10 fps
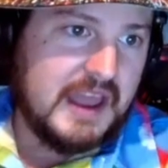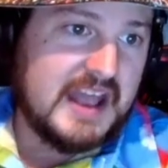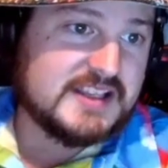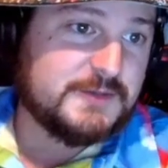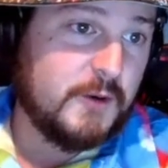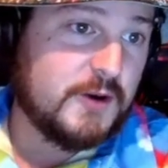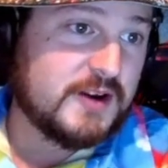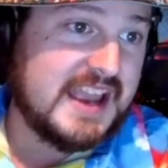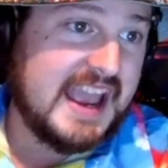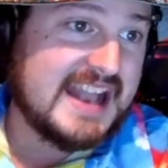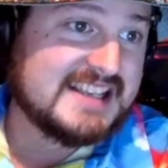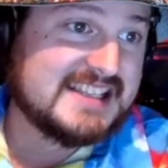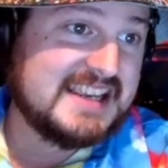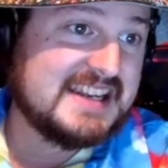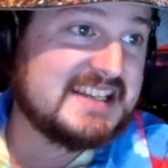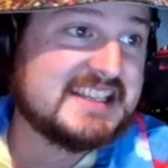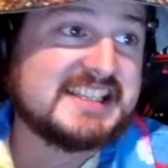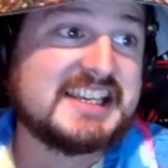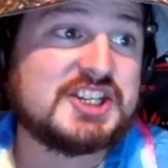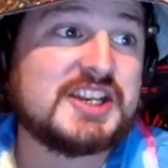As for casting
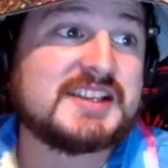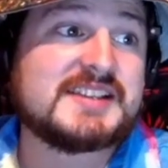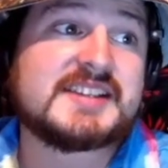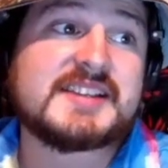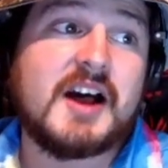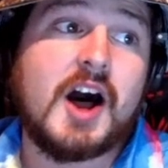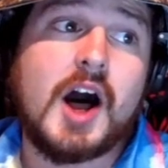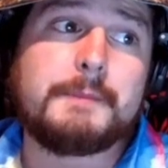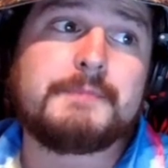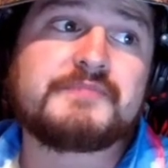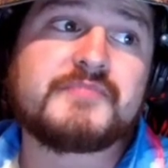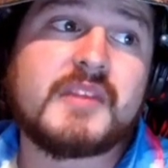decisions, um,